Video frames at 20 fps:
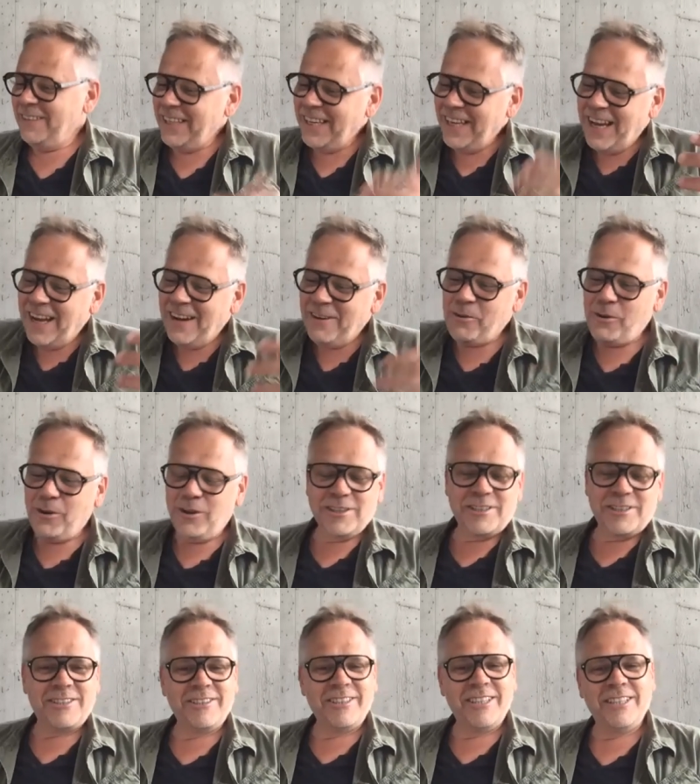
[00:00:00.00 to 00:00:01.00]
yeah, Wall
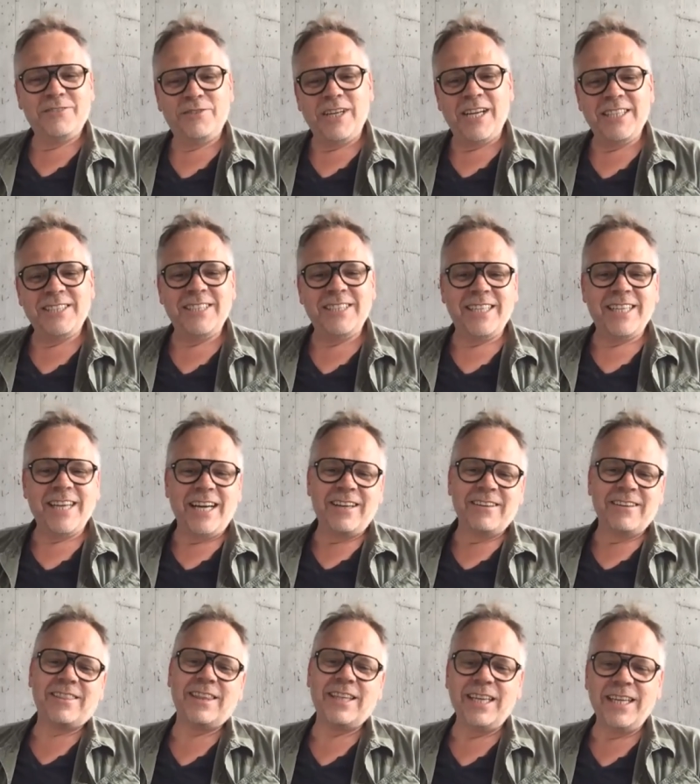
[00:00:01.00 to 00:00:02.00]
Street flashy kind
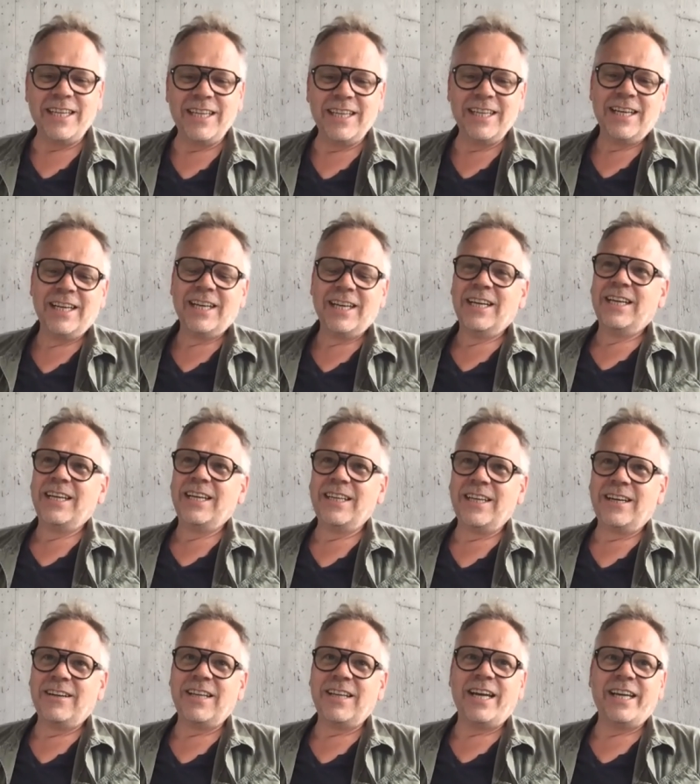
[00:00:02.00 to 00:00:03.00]
of thing. You
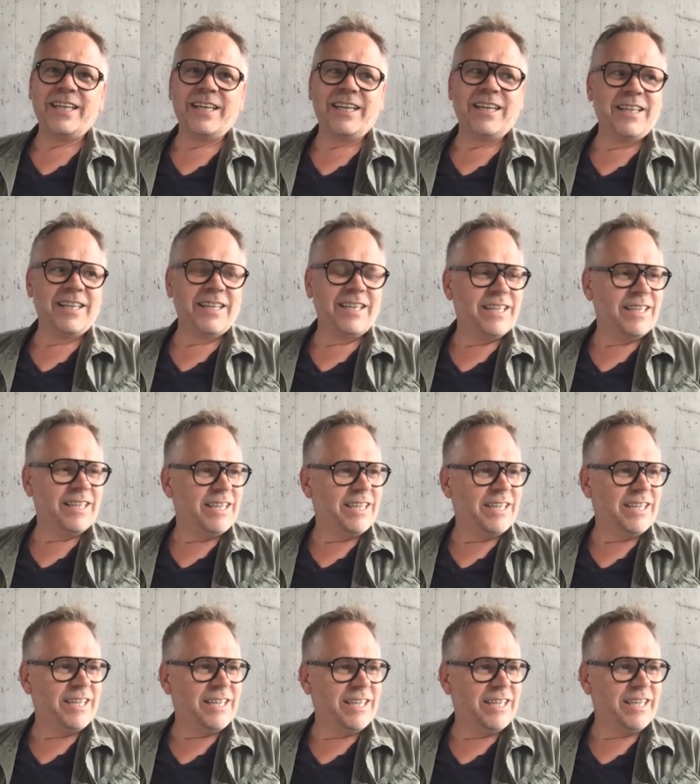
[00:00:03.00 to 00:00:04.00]
yeah, know, like yeah. a,
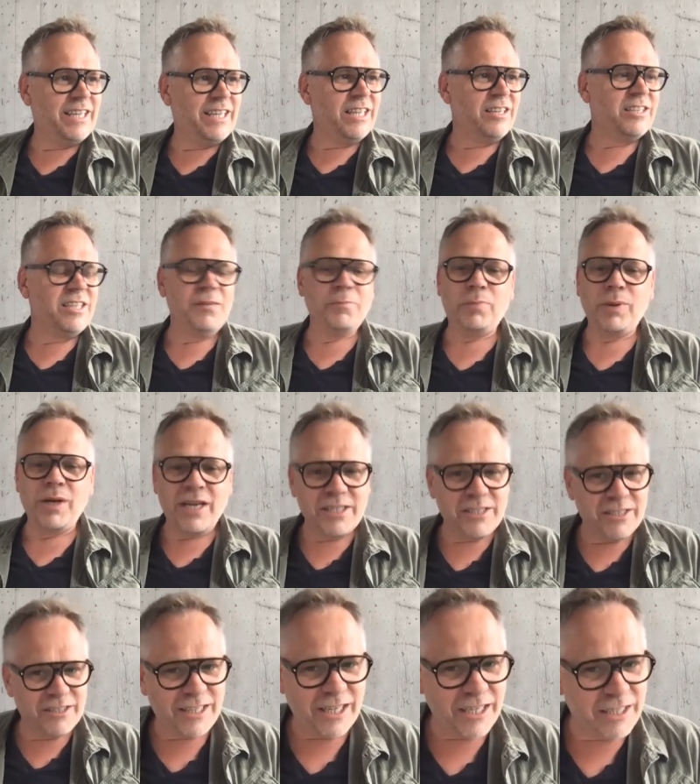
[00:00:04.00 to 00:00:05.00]
a, a, guilty
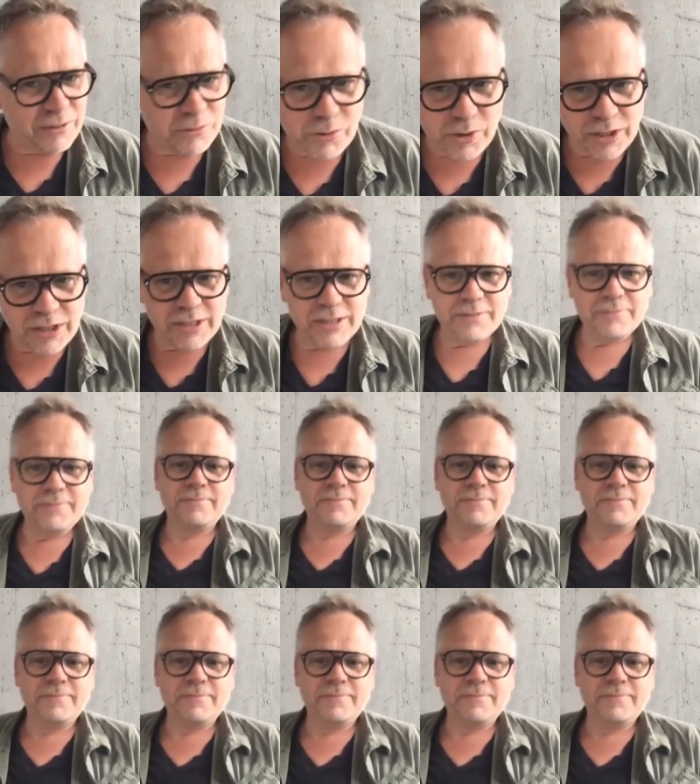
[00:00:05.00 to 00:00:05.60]
pleasure kind of watch,